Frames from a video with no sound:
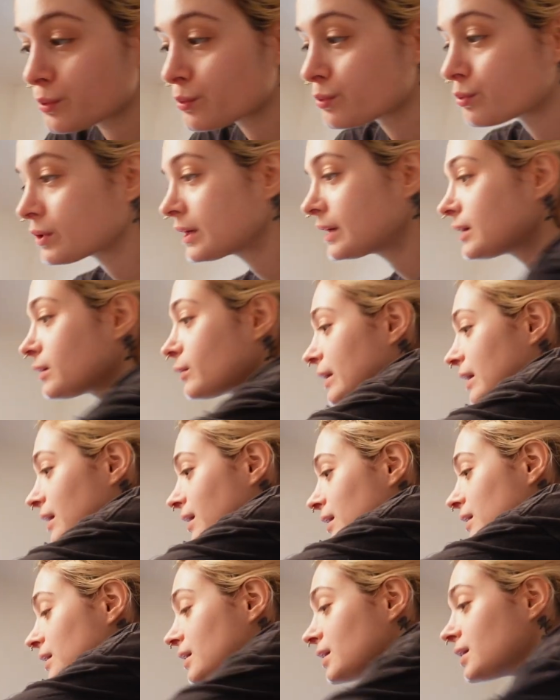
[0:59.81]
really
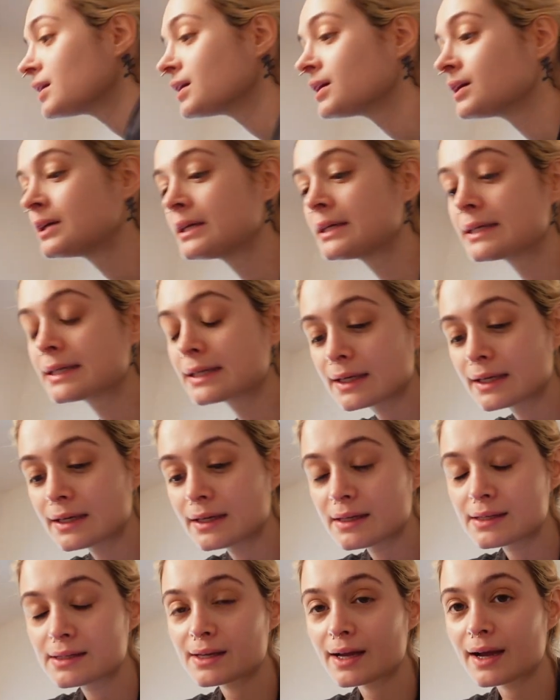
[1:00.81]
quickly
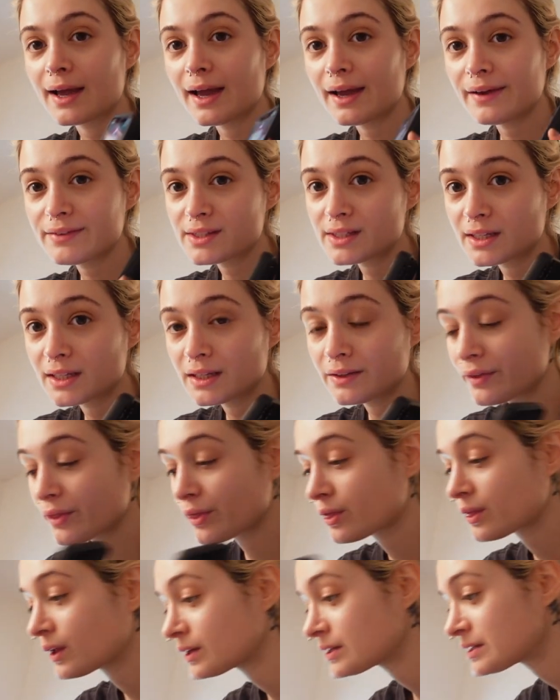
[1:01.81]
because I have to leave in
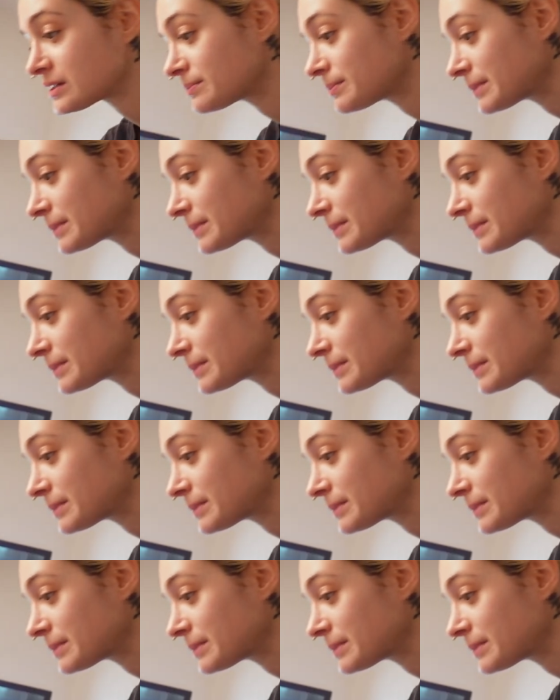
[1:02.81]
30